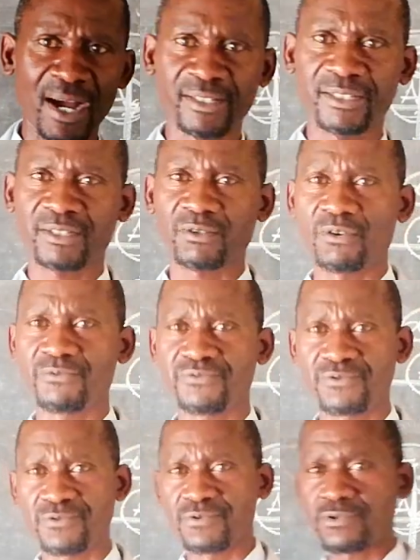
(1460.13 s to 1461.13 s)
part
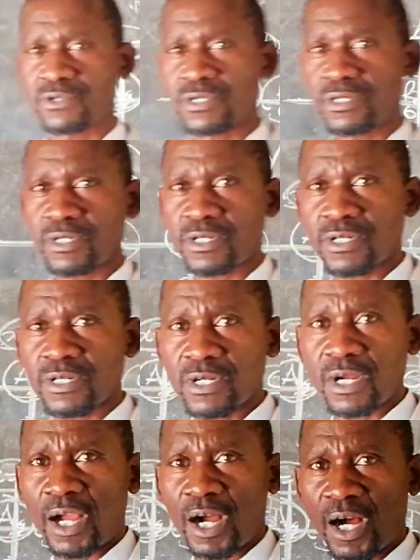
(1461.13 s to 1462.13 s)
of uh,
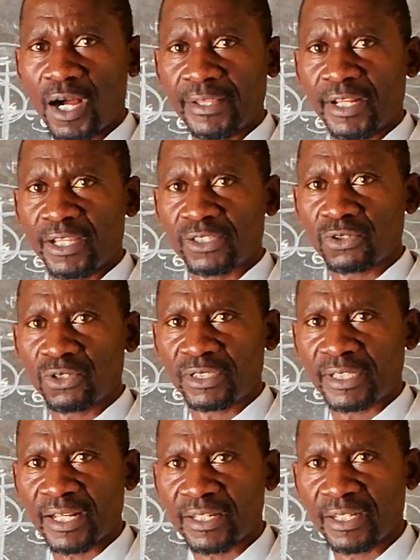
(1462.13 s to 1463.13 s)
uh, the
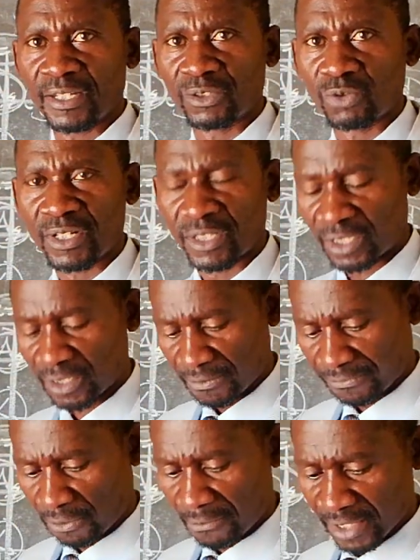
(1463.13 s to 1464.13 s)
lesson taking
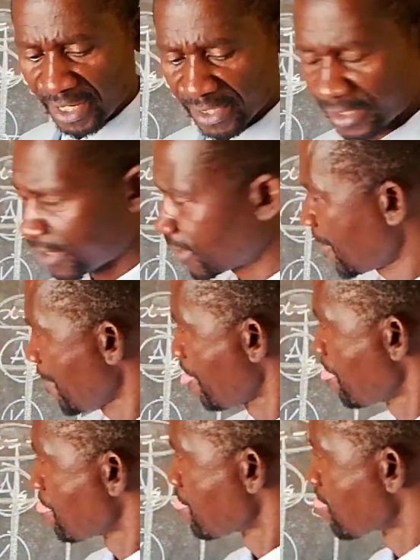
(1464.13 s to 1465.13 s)
24 minutes.
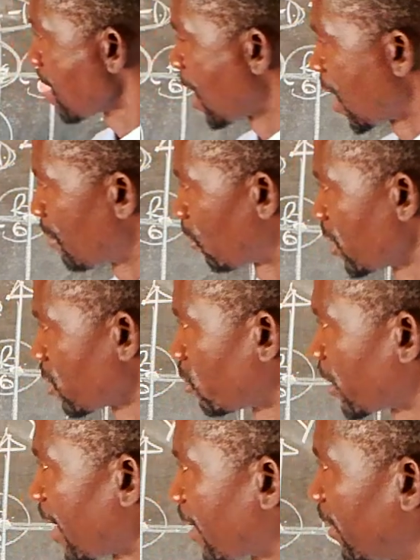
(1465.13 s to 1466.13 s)
I'm going
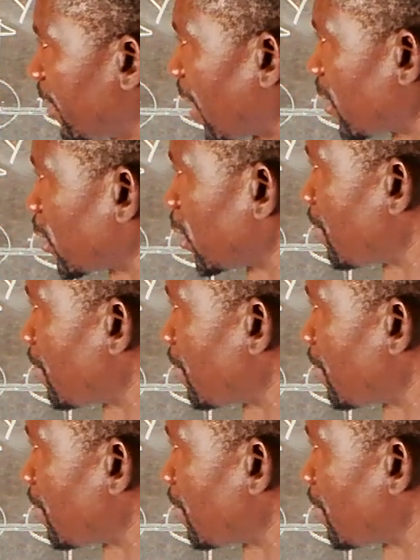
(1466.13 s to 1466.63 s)
to take it as